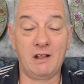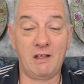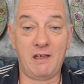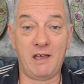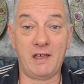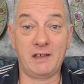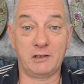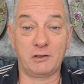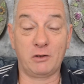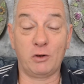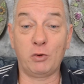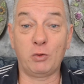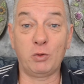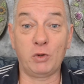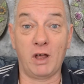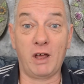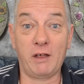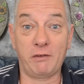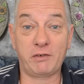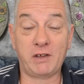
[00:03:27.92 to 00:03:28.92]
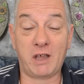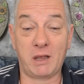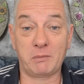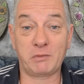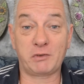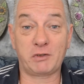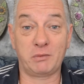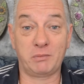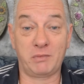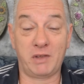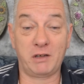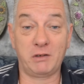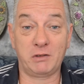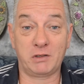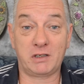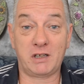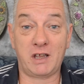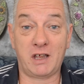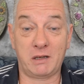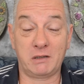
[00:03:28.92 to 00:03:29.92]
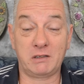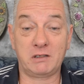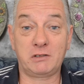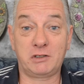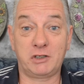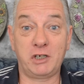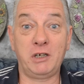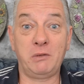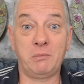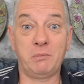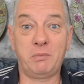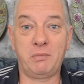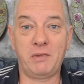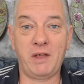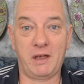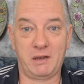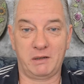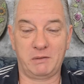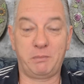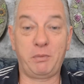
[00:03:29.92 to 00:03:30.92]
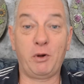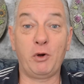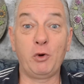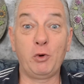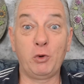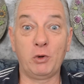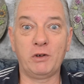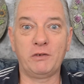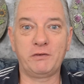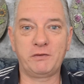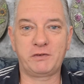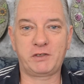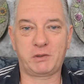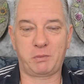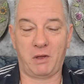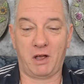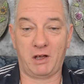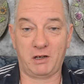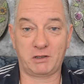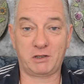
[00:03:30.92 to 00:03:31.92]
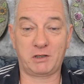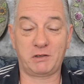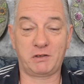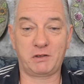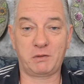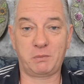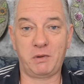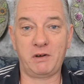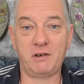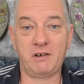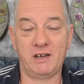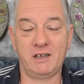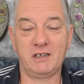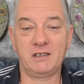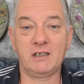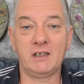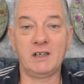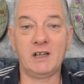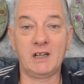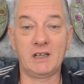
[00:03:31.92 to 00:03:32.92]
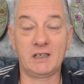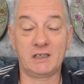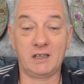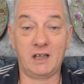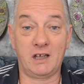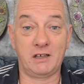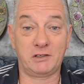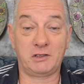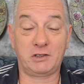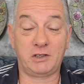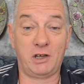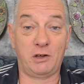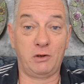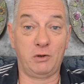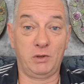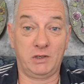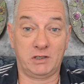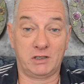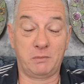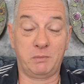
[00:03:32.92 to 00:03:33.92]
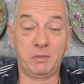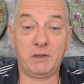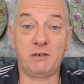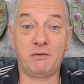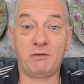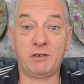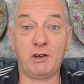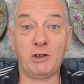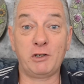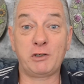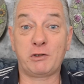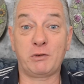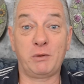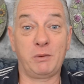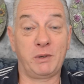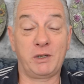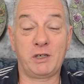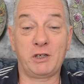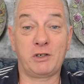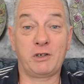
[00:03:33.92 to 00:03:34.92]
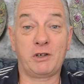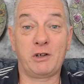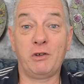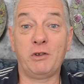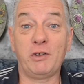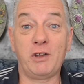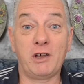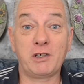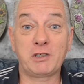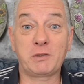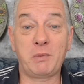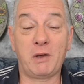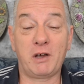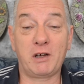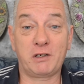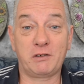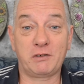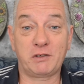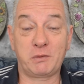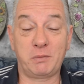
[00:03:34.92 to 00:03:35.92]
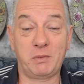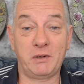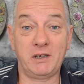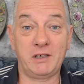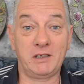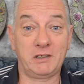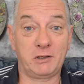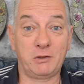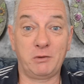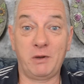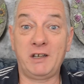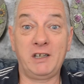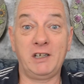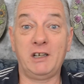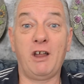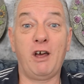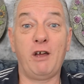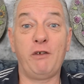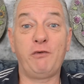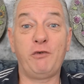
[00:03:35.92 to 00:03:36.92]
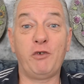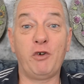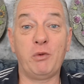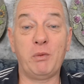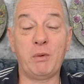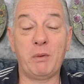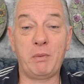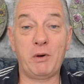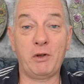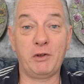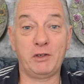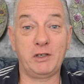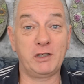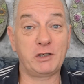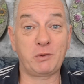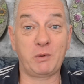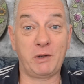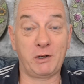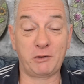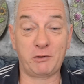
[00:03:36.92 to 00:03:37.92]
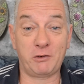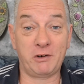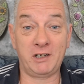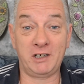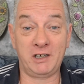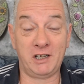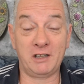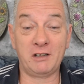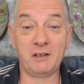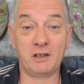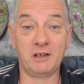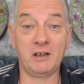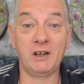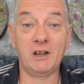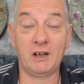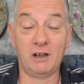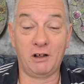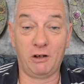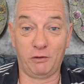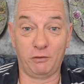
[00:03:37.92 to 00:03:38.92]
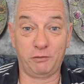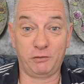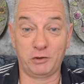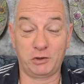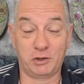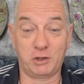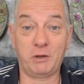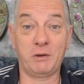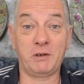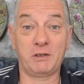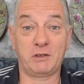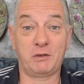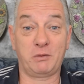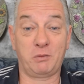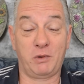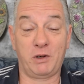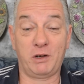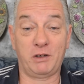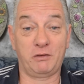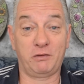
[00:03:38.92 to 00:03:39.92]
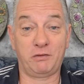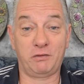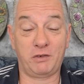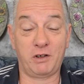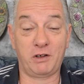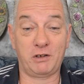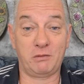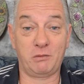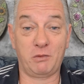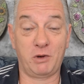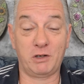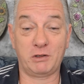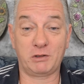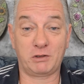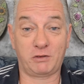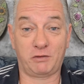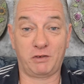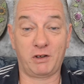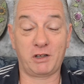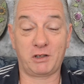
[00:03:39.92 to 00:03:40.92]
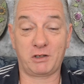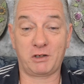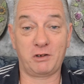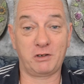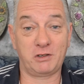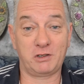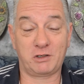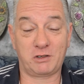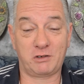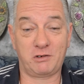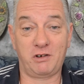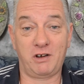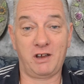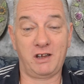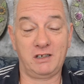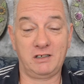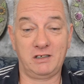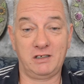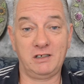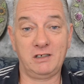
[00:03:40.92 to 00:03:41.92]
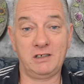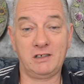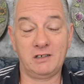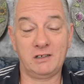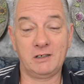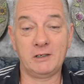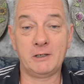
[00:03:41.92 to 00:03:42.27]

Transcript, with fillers: And all life comes from those that gene, that pool of sparks of spirit. Uh, so it's a bit of a lottery. We could have gone our spark of spirit to any life form upon this world or any other of the 200 world, fa- worlds Father God has created.